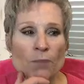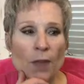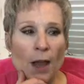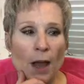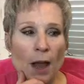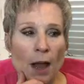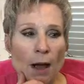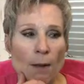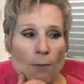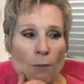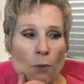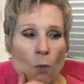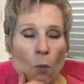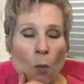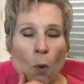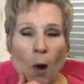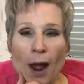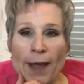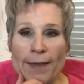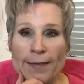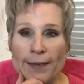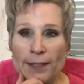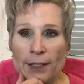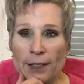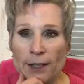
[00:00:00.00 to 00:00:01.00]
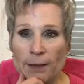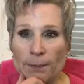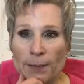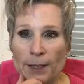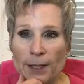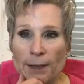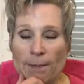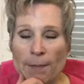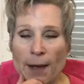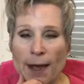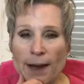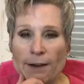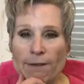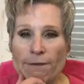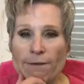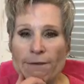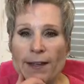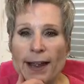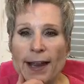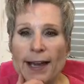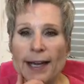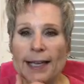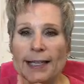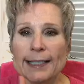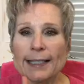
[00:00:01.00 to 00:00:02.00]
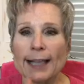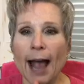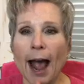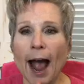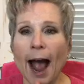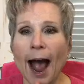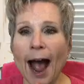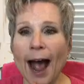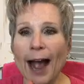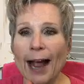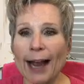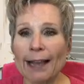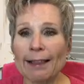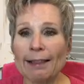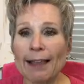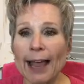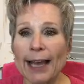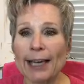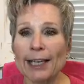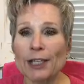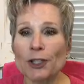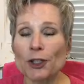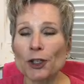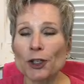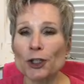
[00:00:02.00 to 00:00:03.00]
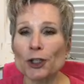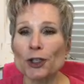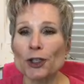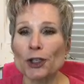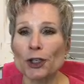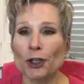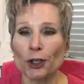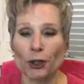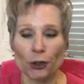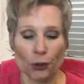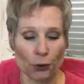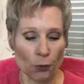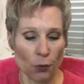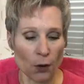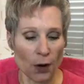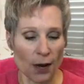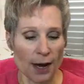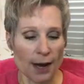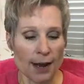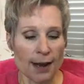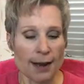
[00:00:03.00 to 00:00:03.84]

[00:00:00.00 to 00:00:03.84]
why this could be a benefit is I like to do